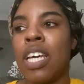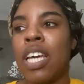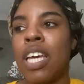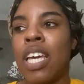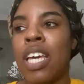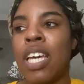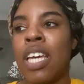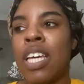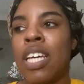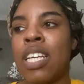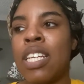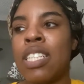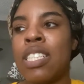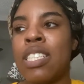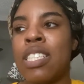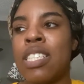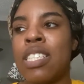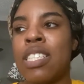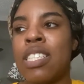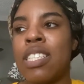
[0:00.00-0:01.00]

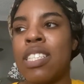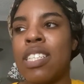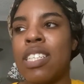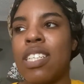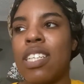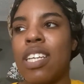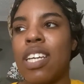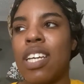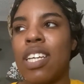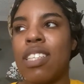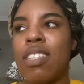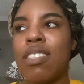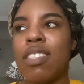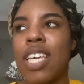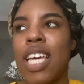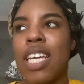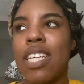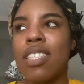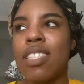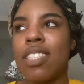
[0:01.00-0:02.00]
and it
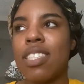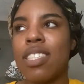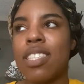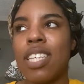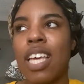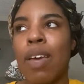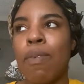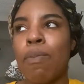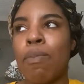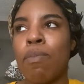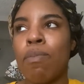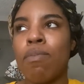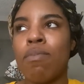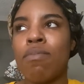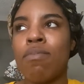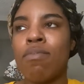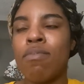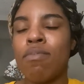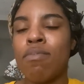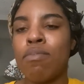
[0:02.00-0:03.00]
takes the same,
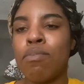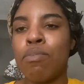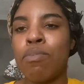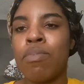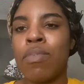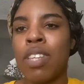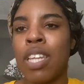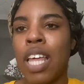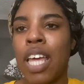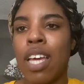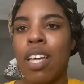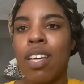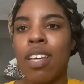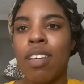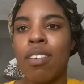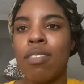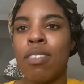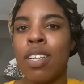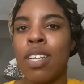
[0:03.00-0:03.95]
like,